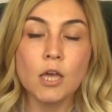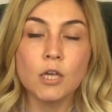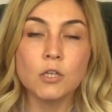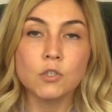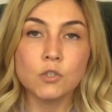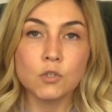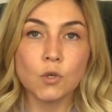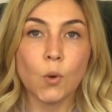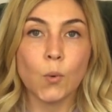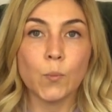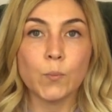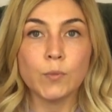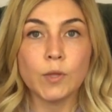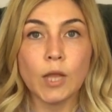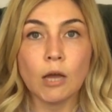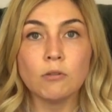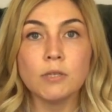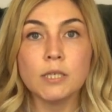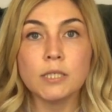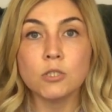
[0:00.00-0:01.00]
So
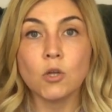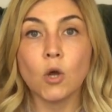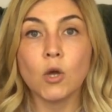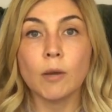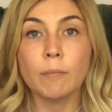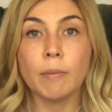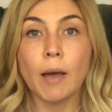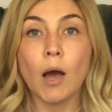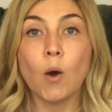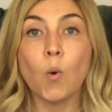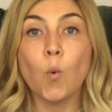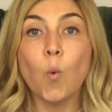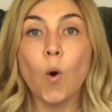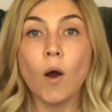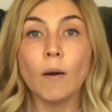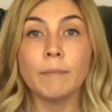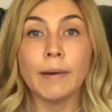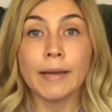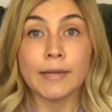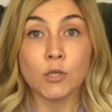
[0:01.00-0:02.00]
now let's talk about
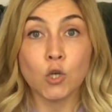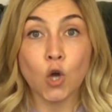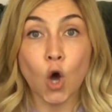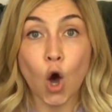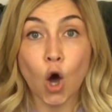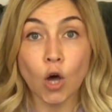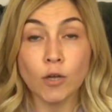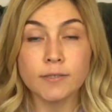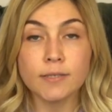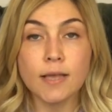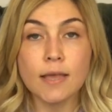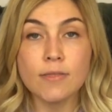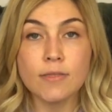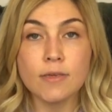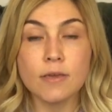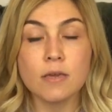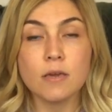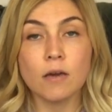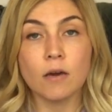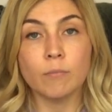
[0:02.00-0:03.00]
what might cause
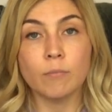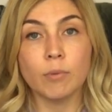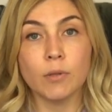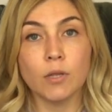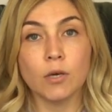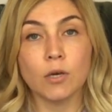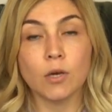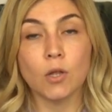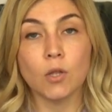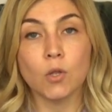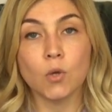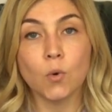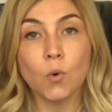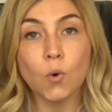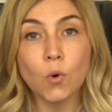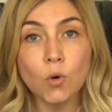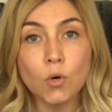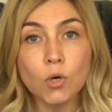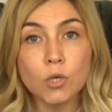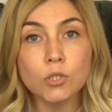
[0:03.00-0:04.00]
the umbilical
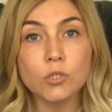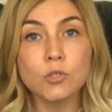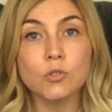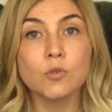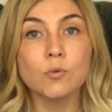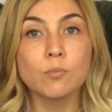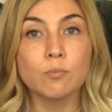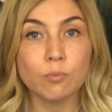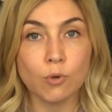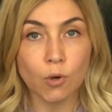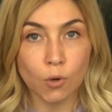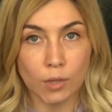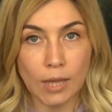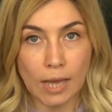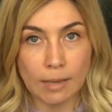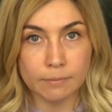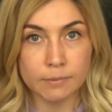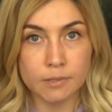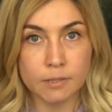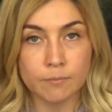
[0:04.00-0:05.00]
cord to
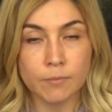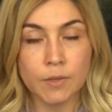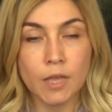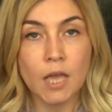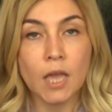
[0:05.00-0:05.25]
prolapse.